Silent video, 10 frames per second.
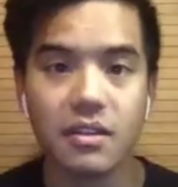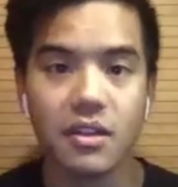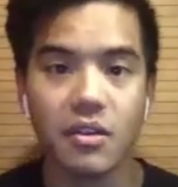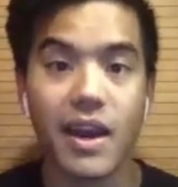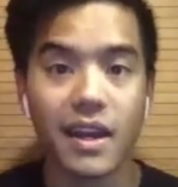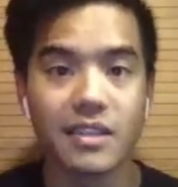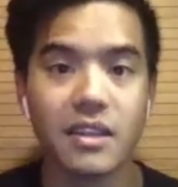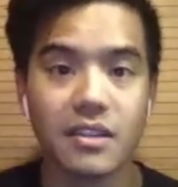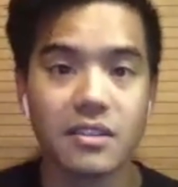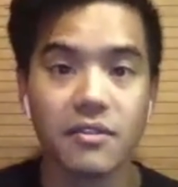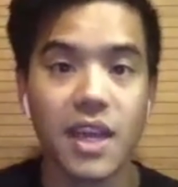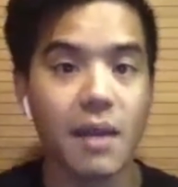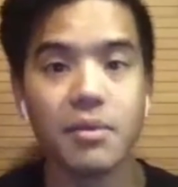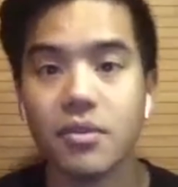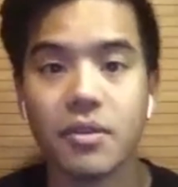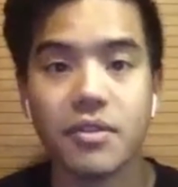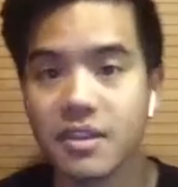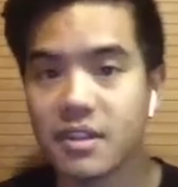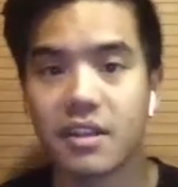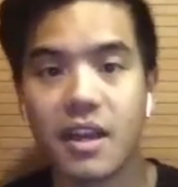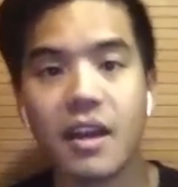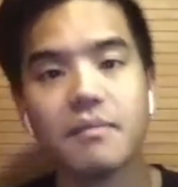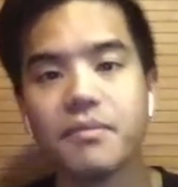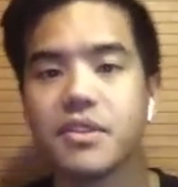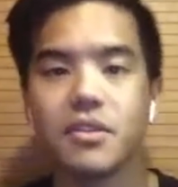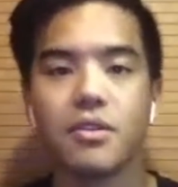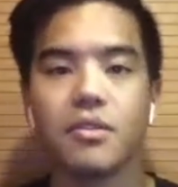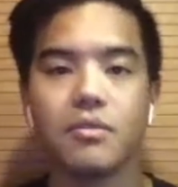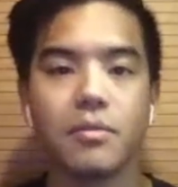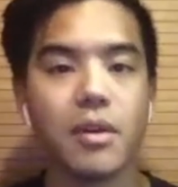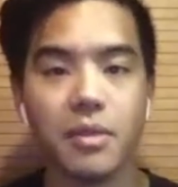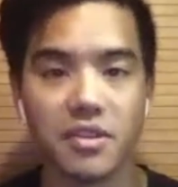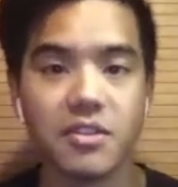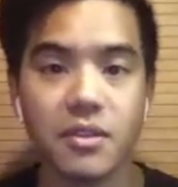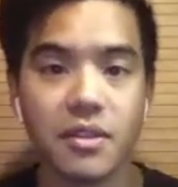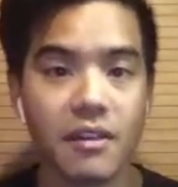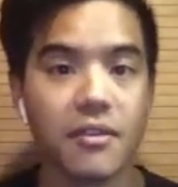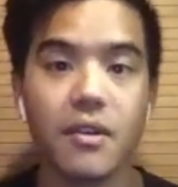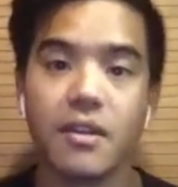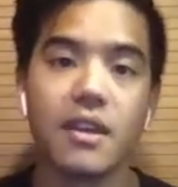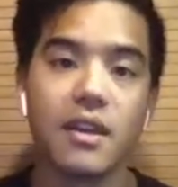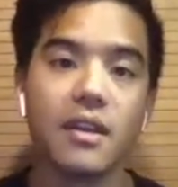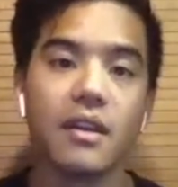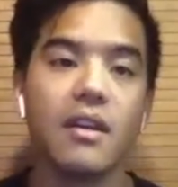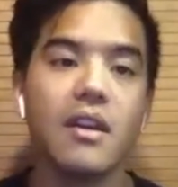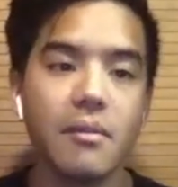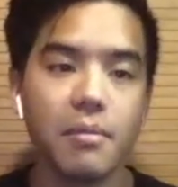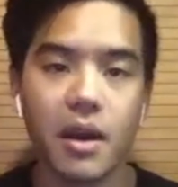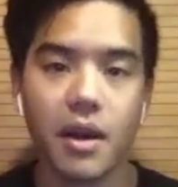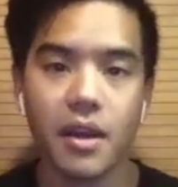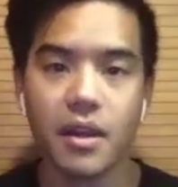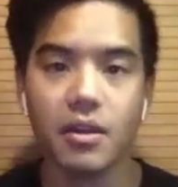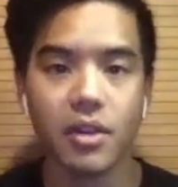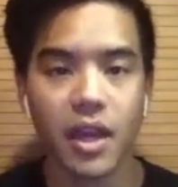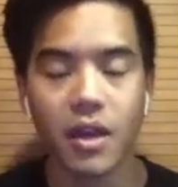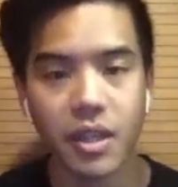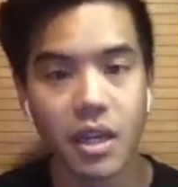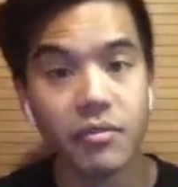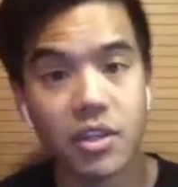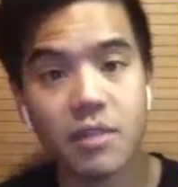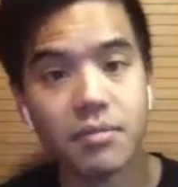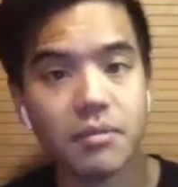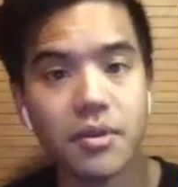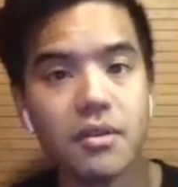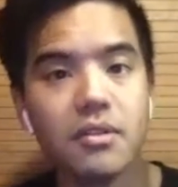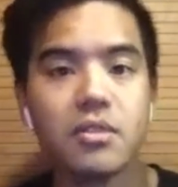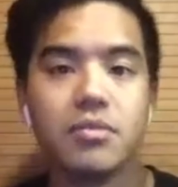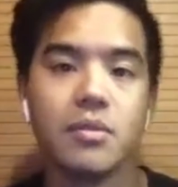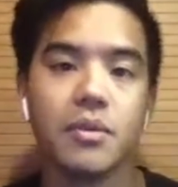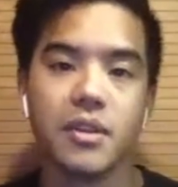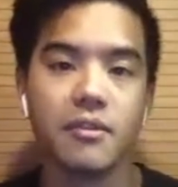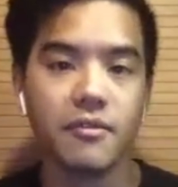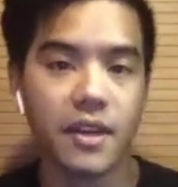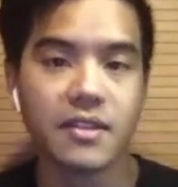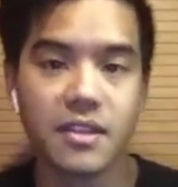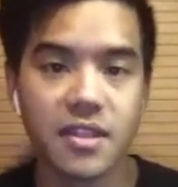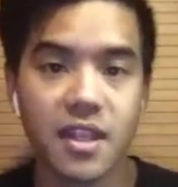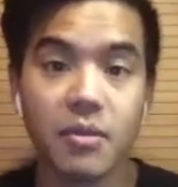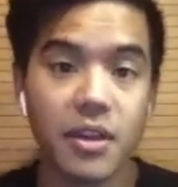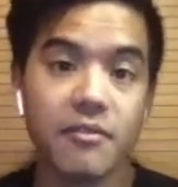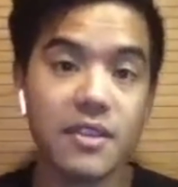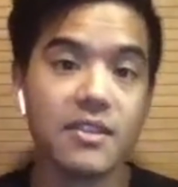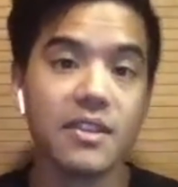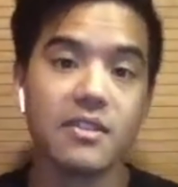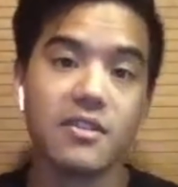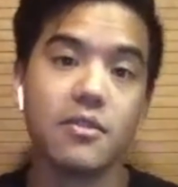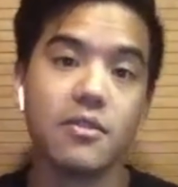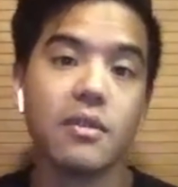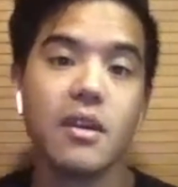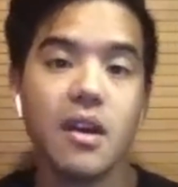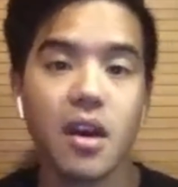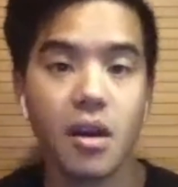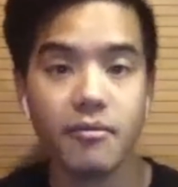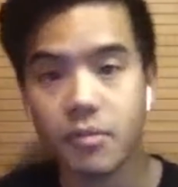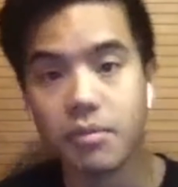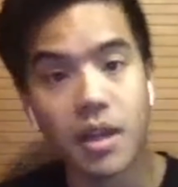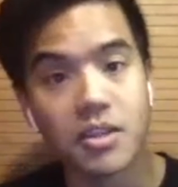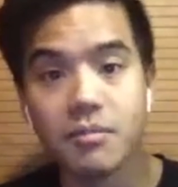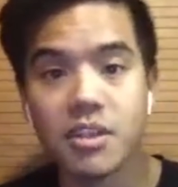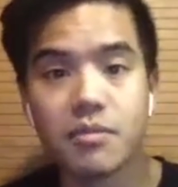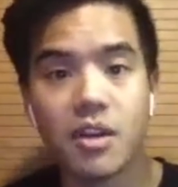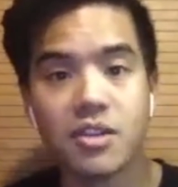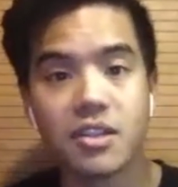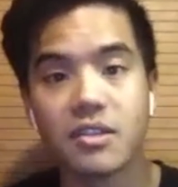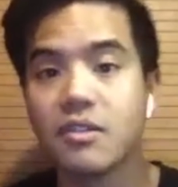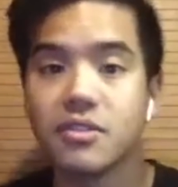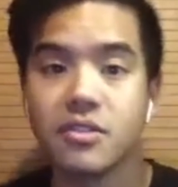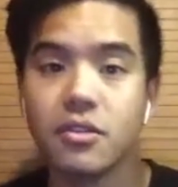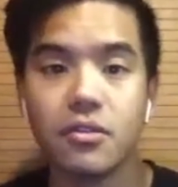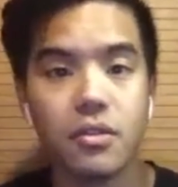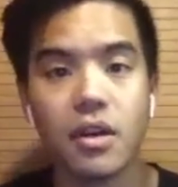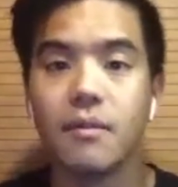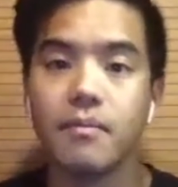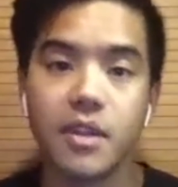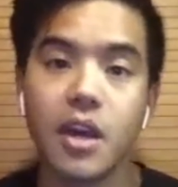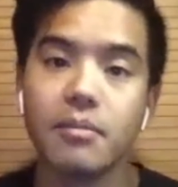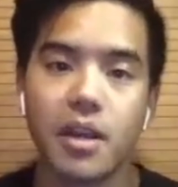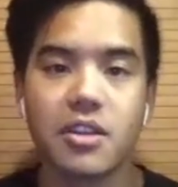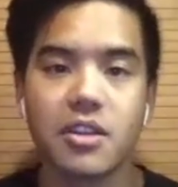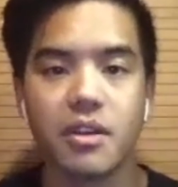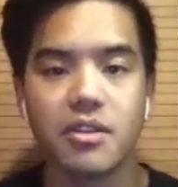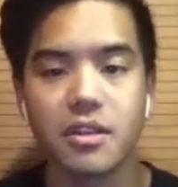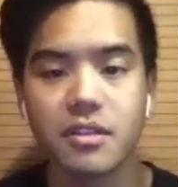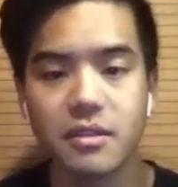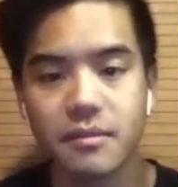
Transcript: you know access of capital and things like that. So Republic is doing that very thing by allowing everyday people to be able to invest the same way that VCs do um, for blockchain-based projects and also um, non-blockchain projects.